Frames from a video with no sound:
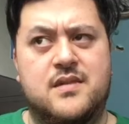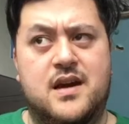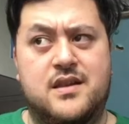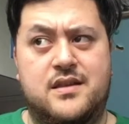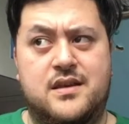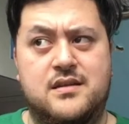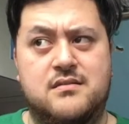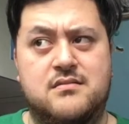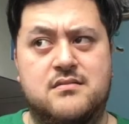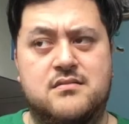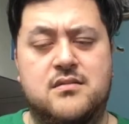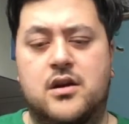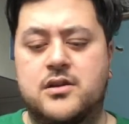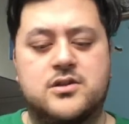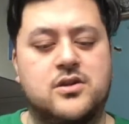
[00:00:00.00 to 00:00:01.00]
I think,
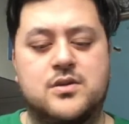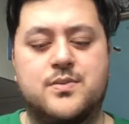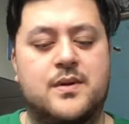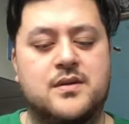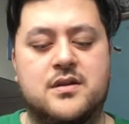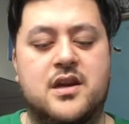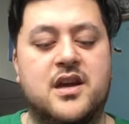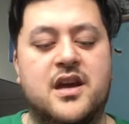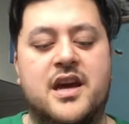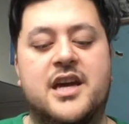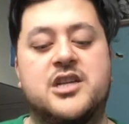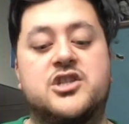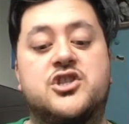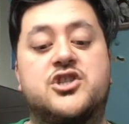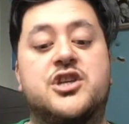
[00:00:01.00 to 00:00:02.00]
no, it's not spelled the same.
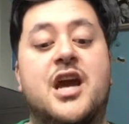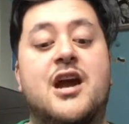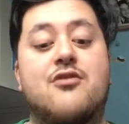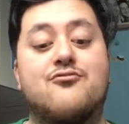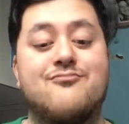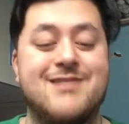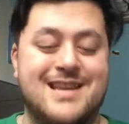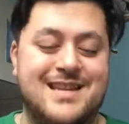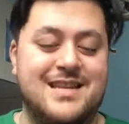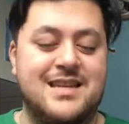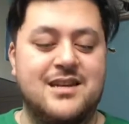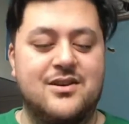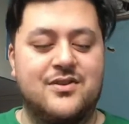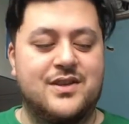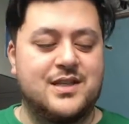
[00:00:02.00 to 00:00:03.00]
It's Jerin
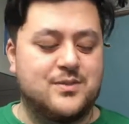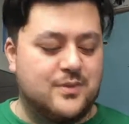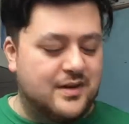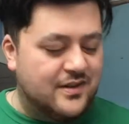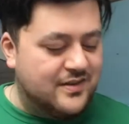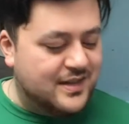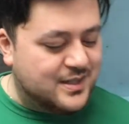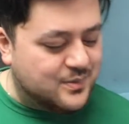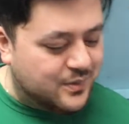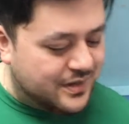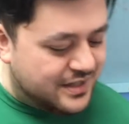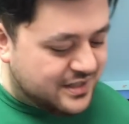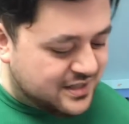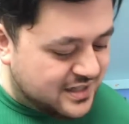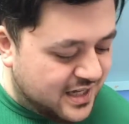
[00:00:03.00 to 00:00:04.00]
on this one, and this one
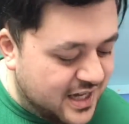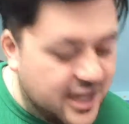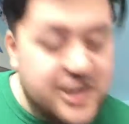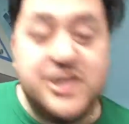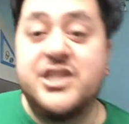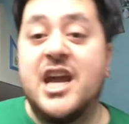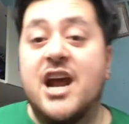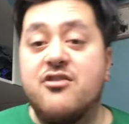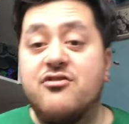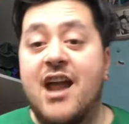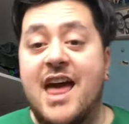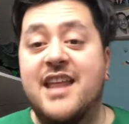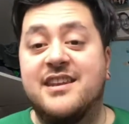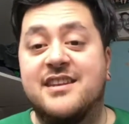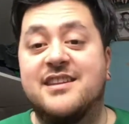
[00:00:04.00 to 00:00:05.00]
is
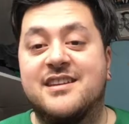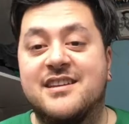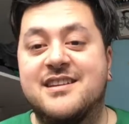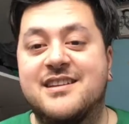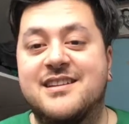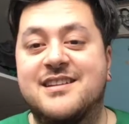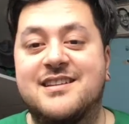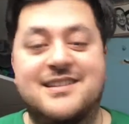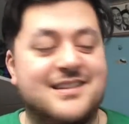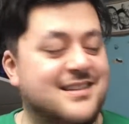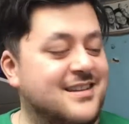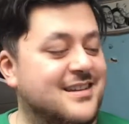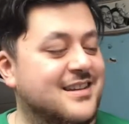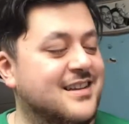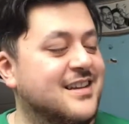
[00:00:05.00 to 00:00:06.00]
Jeren.
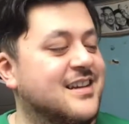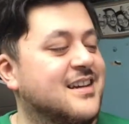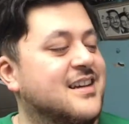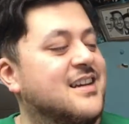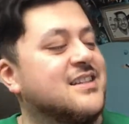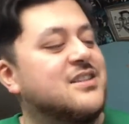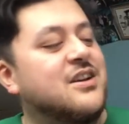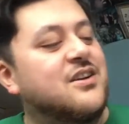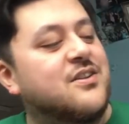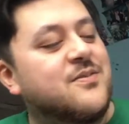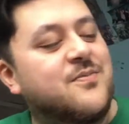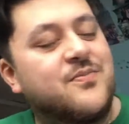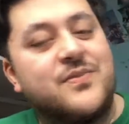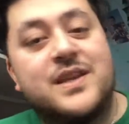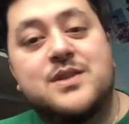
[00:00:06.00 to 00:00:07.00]
So
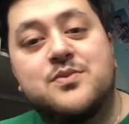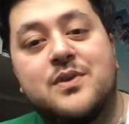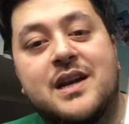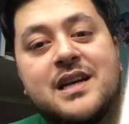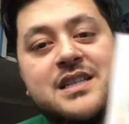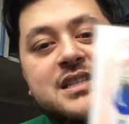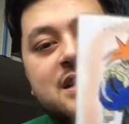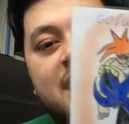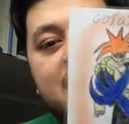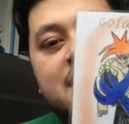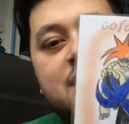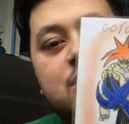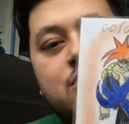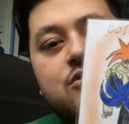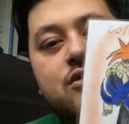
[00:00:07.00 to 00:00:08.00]
this one, actually, I had a
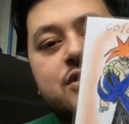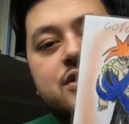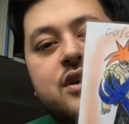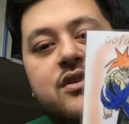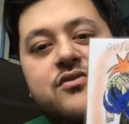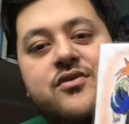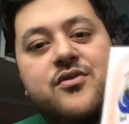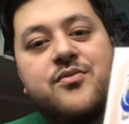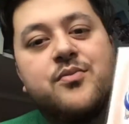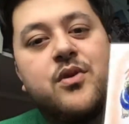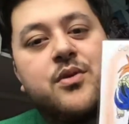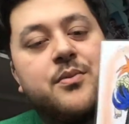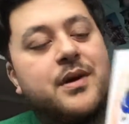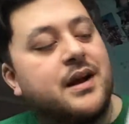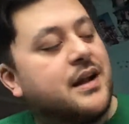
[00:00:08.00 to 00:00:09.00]
little crossover with one
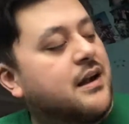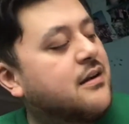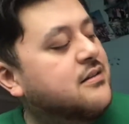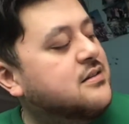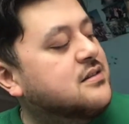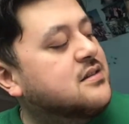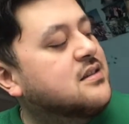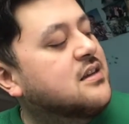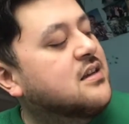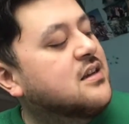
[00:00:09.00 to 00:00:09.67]
of my characters.